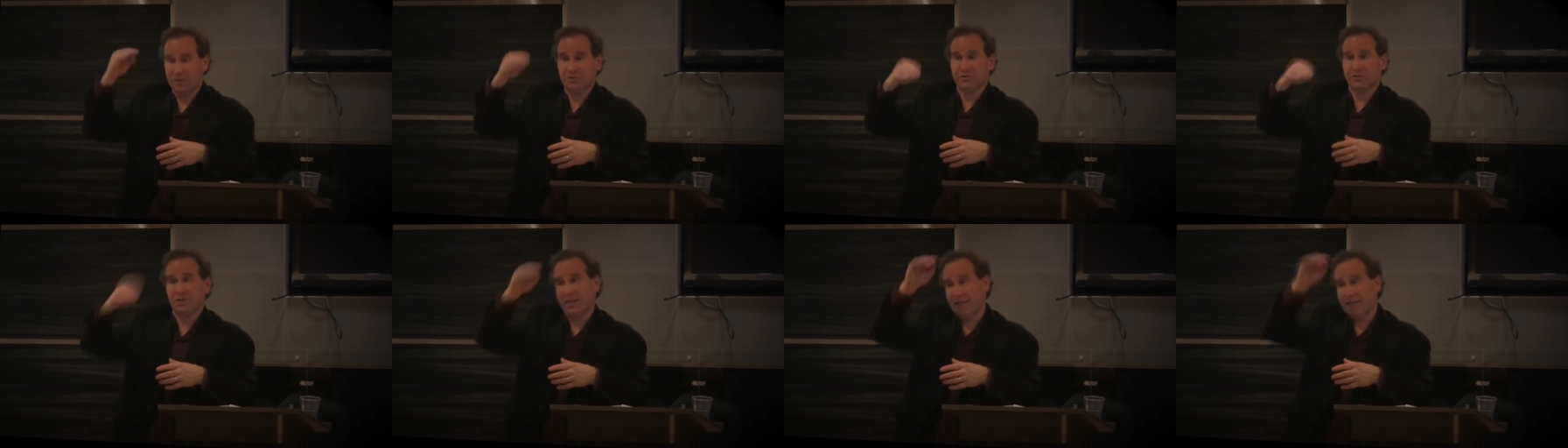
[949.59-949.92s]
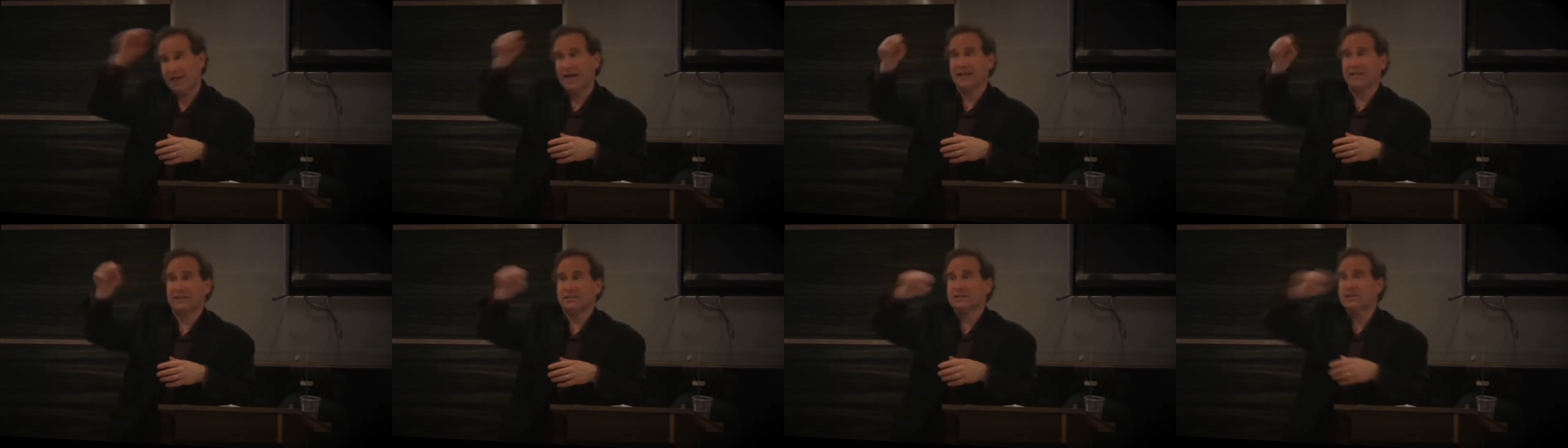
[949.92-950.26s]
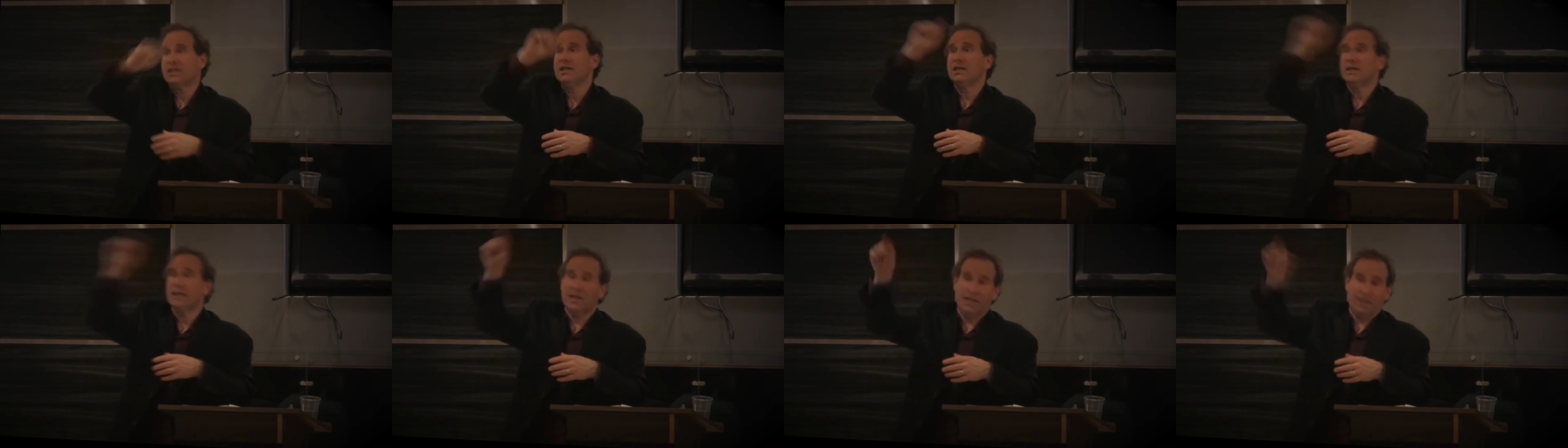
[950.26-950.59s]
You'll say yes,
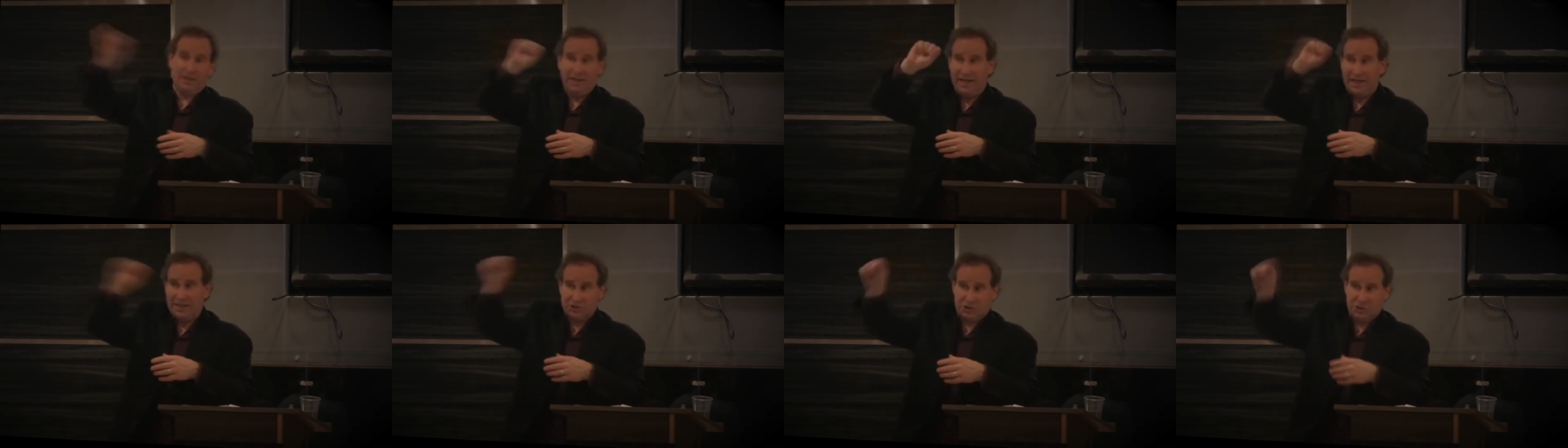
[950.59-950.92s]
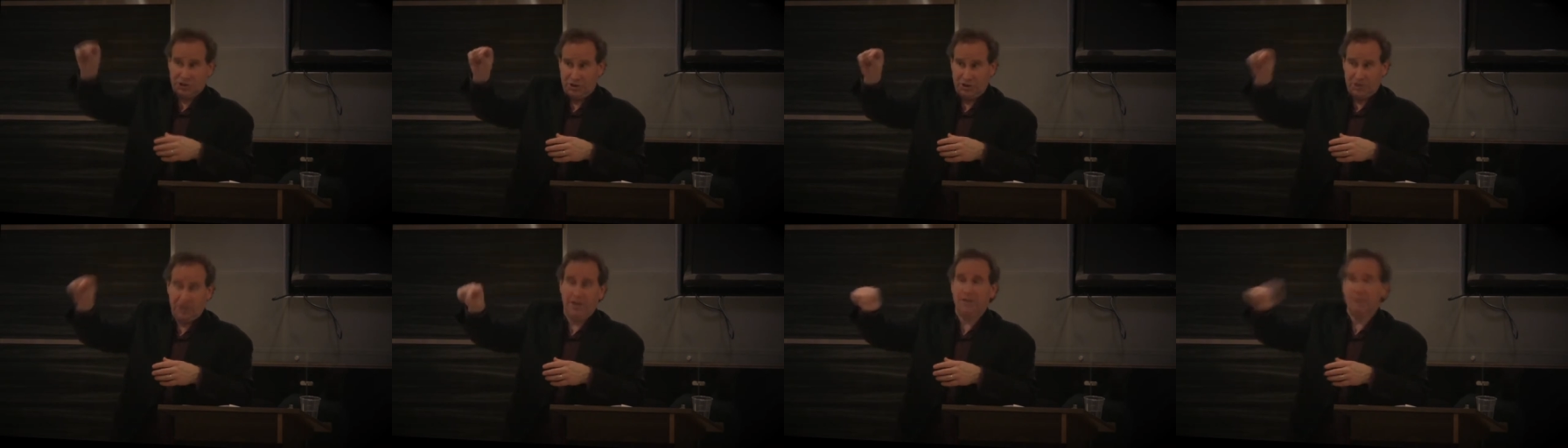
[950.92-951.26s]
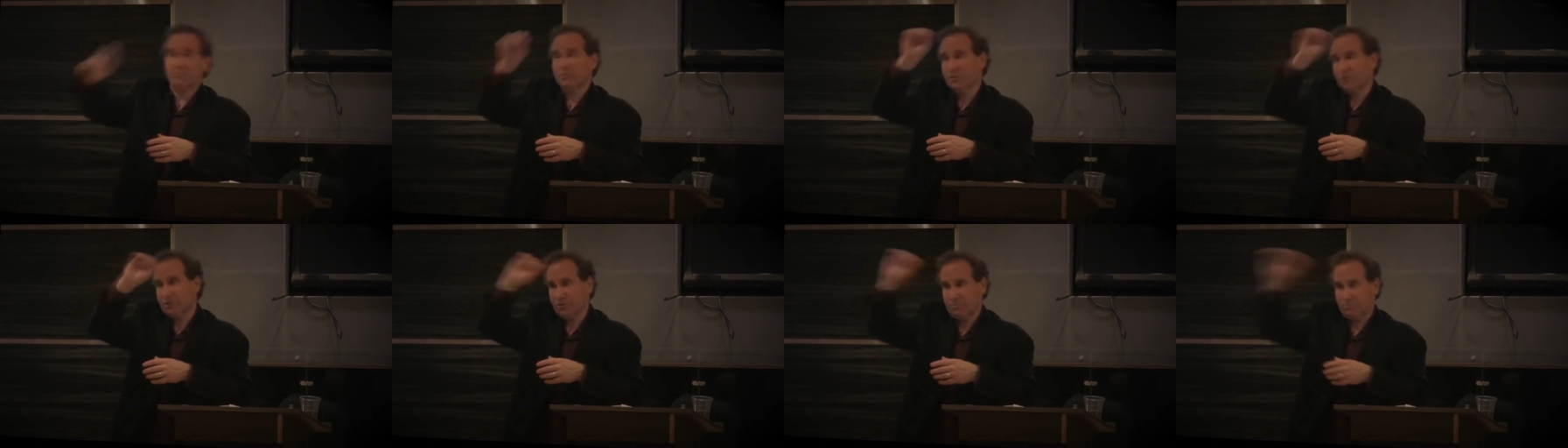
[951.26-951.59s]
and it'll ask you the
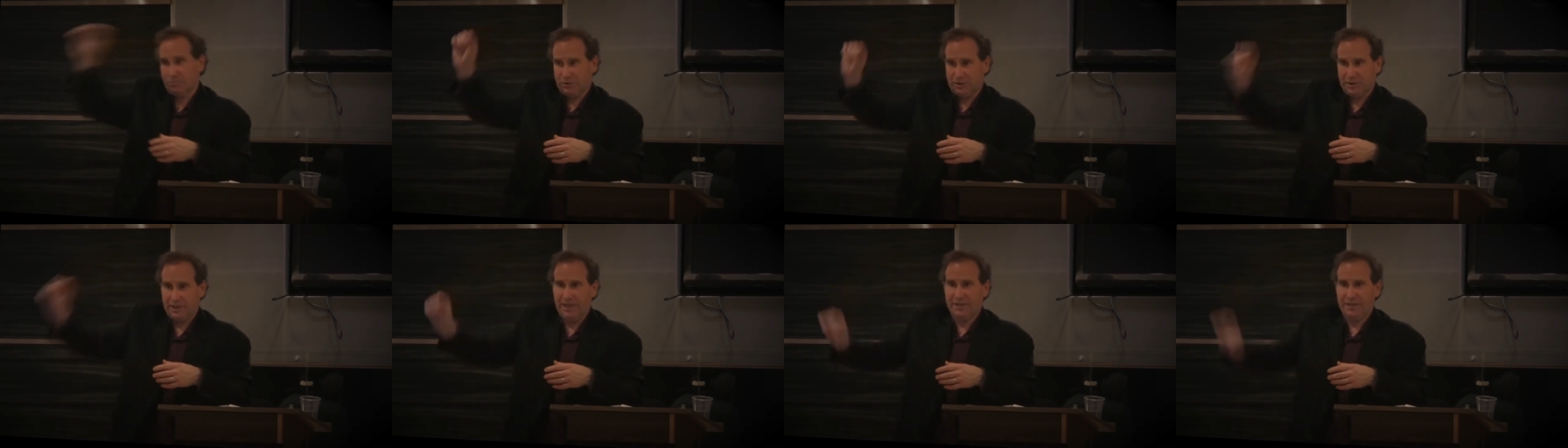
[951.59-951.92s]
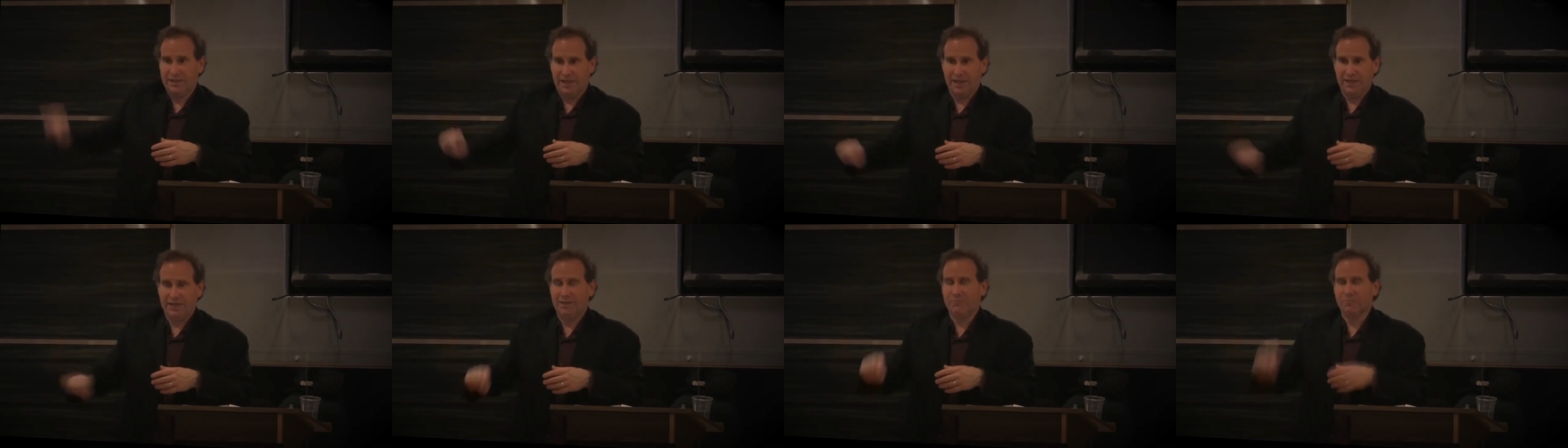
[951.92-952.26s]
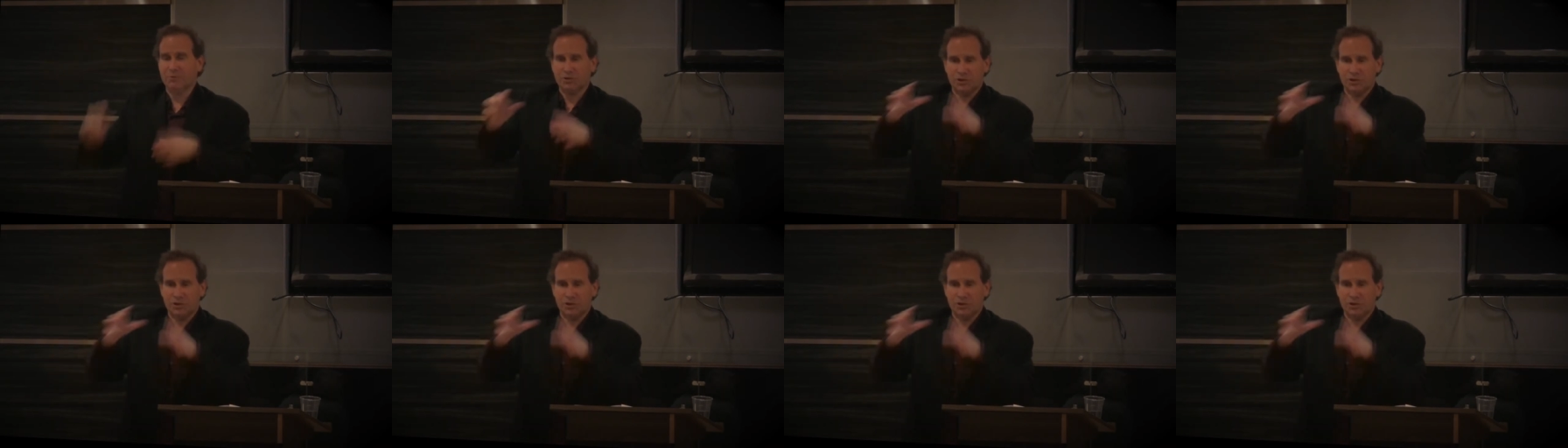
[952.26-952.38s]
number, and you'll put down that number,